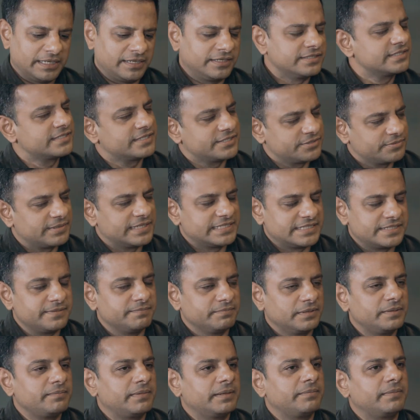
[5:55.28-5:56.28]
answer is very
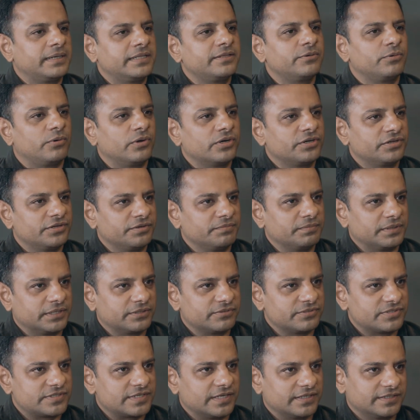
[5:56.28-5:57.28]
simple. My mother wanted me
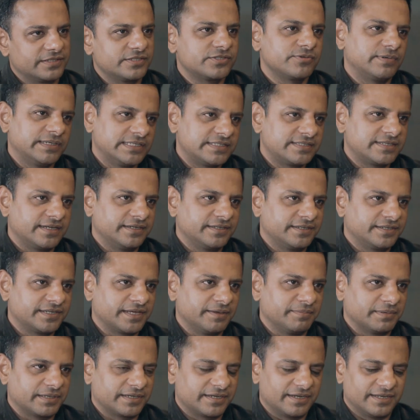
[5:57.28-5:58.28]
to study, so I studied
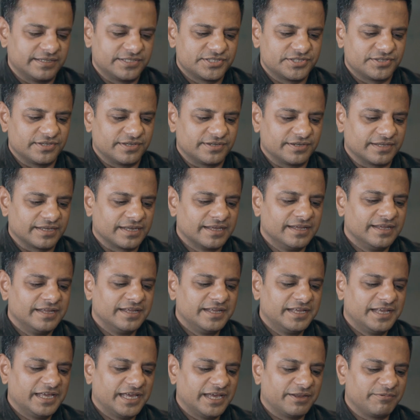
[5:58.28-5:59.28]
chemical engineering.
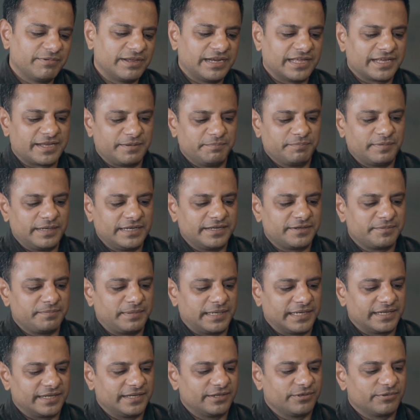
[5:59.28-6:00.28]
And when I completed
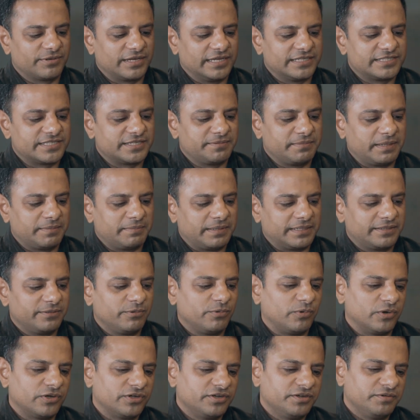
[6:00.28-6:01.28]
my education, my mother
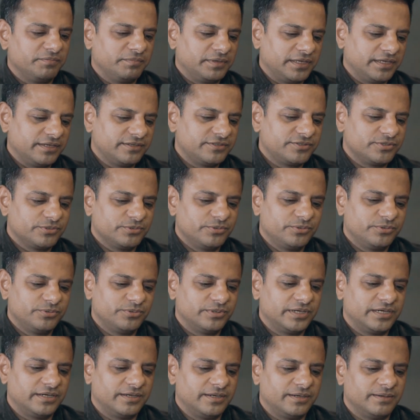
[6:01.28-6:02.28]
wanted me to,
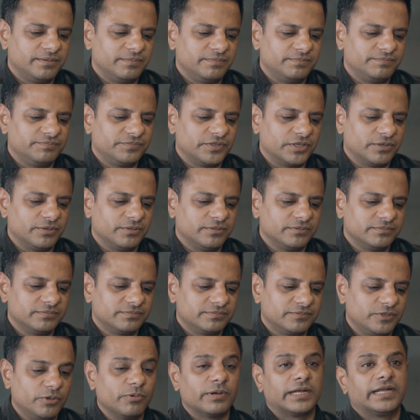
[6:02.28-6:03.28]

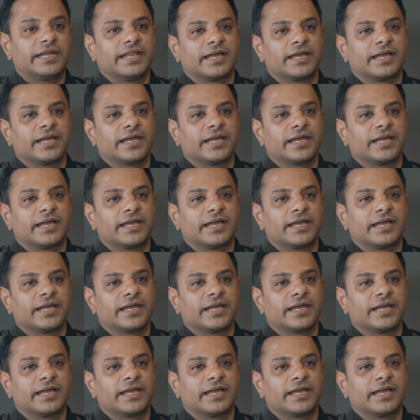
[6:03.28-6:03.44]
go and